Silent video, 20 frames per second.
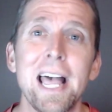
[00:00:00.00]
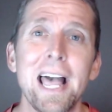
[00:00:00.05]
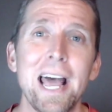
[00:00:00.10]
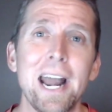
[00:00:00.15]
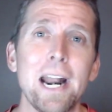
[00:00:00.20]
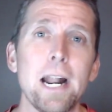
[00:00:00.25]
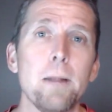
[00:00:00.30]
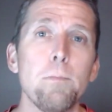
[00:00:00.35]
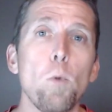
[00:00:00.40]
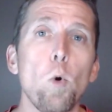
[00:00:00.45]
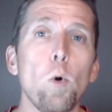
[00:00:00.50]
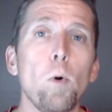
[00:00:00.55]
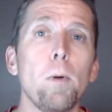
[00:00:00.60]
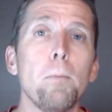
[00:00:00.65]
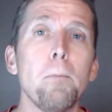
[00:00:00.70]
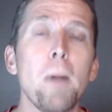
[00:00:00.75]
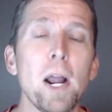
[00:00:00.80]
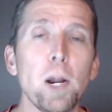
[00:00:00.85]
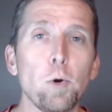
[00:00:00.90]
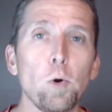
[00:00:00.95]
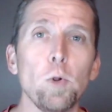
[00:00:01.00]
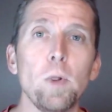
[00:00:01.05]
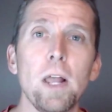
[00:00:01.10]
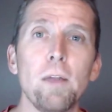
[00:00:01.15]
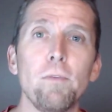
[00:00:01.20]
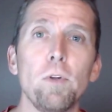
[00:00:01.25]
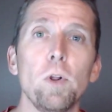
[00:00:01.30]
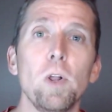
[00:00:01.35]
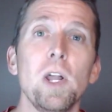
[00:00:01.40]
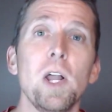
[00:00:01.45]
and at a more micro
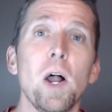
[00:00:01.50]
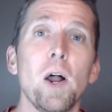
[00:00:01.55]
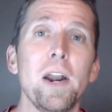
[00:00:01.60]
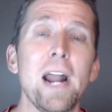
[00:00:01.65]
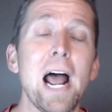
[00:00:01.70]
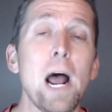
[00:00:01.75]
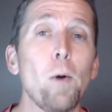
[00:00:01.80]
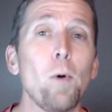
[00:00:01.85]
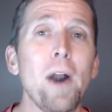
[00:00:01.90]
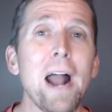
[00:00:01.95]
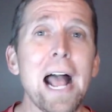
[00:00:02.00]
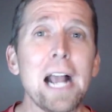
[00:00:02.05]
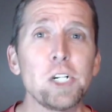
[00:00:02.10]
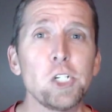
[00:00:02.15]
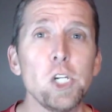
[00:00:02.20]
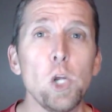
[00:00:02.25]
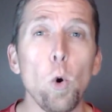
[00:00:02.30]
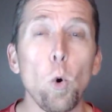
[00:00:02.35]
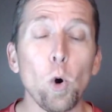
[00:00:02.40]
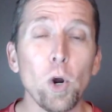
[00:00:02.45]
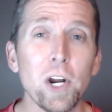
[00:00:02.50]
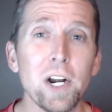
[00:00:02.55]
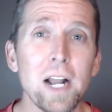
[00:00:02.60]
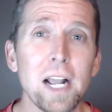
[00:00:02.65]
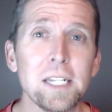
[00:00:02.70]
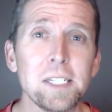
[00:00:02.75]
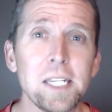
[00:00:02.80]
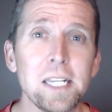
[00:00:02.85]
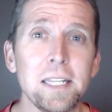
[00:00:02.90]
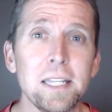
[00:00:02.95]
level on how we're actually
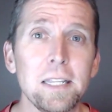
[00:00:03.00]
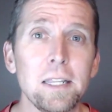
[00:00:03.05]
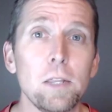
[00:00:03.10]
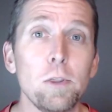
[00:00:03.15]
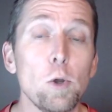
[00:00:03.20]
organizing